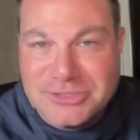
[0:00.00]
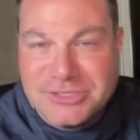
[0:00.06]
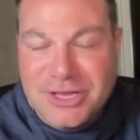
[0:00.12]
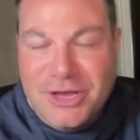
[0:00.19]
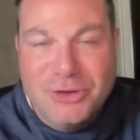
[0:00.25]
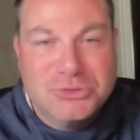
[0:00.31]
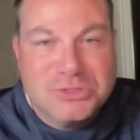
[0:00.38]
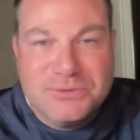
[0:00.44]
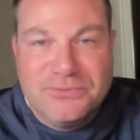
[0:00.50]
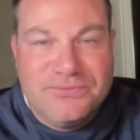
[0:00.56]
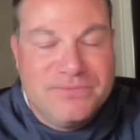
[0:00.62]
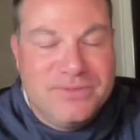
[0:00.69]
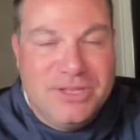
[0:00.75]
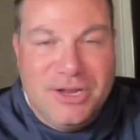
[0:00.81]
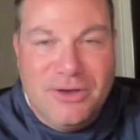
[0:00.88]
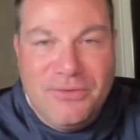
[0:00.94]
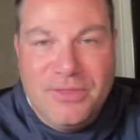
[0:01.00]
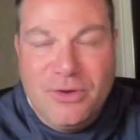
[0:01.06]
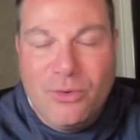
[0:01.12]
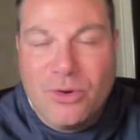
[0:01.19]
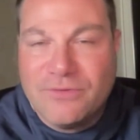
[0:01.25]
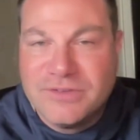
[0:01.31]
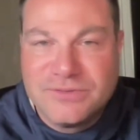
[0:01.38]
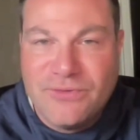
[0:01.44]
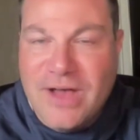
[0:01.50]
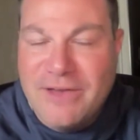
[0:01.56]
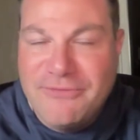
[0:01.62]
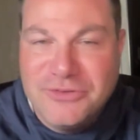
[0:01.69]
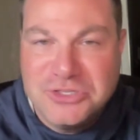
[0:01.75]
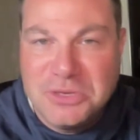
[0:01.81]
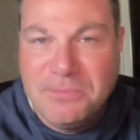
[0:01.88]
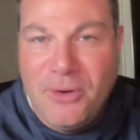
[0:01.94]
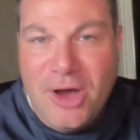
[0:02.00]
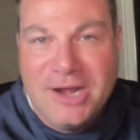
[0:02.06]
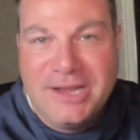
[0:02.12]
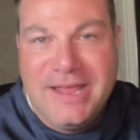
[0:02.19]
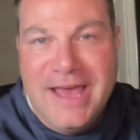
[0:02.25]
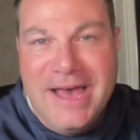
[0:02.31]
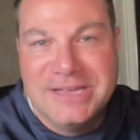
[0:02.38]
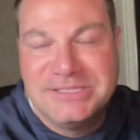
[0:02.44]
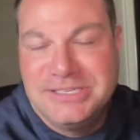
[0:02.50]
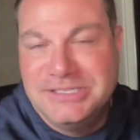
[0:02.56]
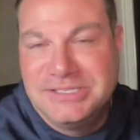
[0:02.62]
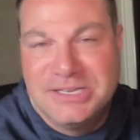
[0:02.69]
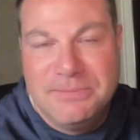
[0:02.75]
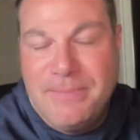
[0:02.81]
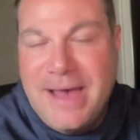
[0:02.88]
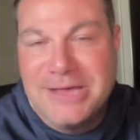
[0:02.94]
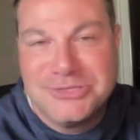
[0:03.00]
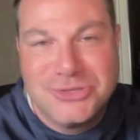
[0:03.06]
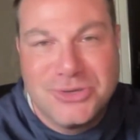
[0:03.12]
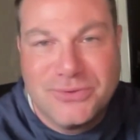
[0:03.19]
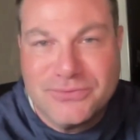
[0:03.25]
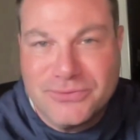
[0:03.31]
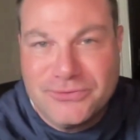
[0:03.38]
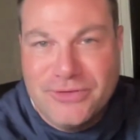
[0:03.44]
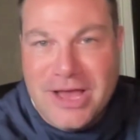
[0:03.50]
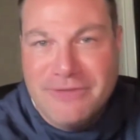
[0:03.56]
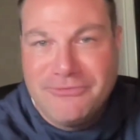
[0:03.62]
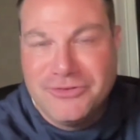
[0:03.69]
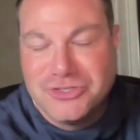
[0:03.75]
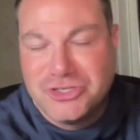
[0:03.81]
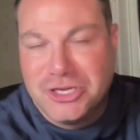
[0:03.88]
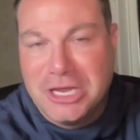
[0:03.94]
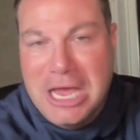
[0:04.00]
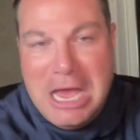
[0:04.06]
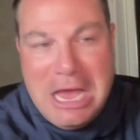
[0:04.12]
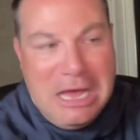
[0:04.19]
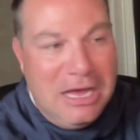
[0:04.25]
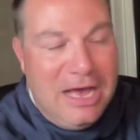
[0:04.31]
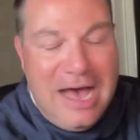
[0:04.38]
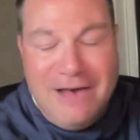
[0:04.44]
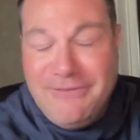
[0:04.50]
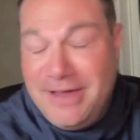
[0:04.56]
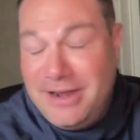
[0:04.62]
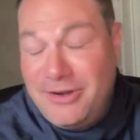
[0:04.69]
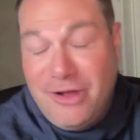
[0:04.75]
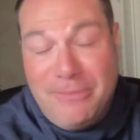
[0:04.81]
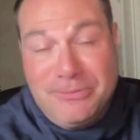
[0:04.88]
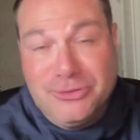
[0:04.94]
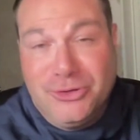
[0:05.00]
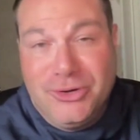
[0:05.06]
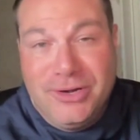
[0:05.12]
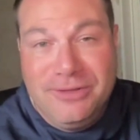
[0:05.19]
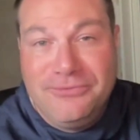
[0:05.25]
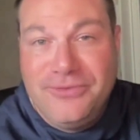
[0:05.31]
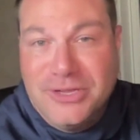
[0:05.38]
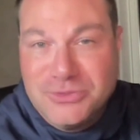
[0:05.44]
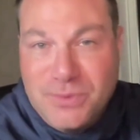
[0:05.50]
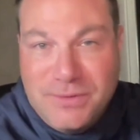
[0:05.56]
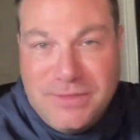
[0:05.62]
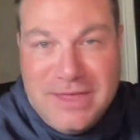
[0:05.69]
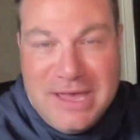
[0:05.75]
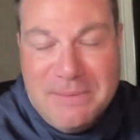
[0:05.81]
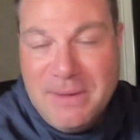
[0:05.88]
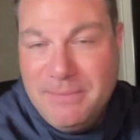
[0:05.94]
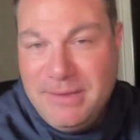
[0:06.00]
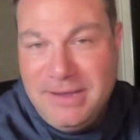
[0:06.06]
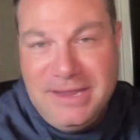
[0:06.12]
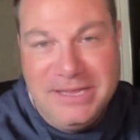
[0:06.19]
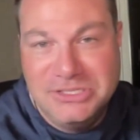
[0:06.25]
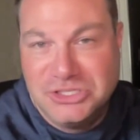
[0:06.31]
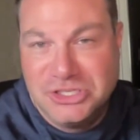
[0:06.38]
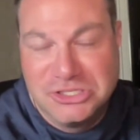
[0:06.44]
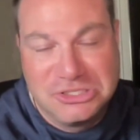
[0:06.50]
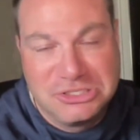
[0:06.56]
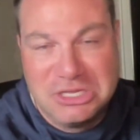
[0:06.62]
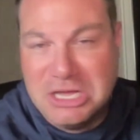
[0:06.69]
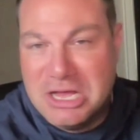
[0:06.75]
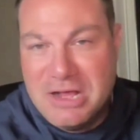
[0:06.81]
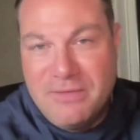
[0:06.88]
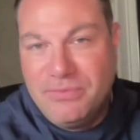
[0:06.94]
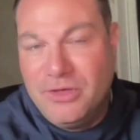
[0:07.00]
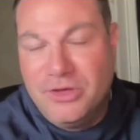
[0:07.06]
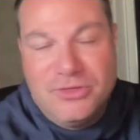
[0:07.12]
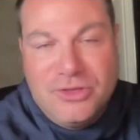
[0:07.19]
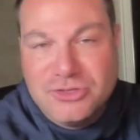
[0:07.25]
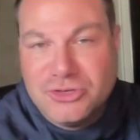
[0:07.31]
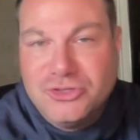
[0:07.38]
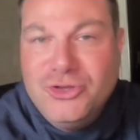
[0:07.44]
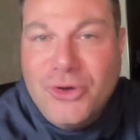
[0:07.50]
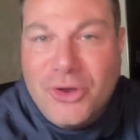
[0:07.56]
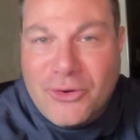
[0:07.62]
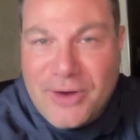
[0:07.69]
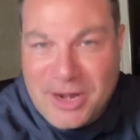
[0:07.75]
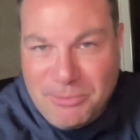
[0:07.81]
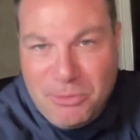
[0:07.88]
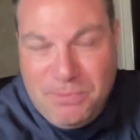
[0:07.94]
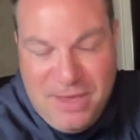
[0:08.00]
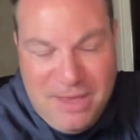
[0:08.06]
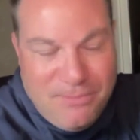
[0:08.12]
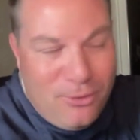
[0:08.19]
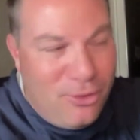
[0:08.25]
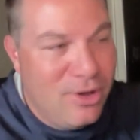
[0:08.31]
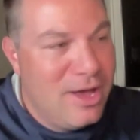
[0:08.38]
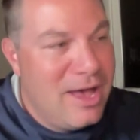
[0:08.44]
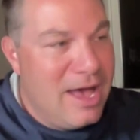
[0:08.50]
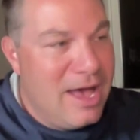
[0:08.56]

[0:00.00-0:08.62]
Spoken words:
is the host of the Orvis Fly Fishing podcast. He's an ambassador for fly fishing. I've had an opportunity to fish with him. I mean, he's just those are two incredible people.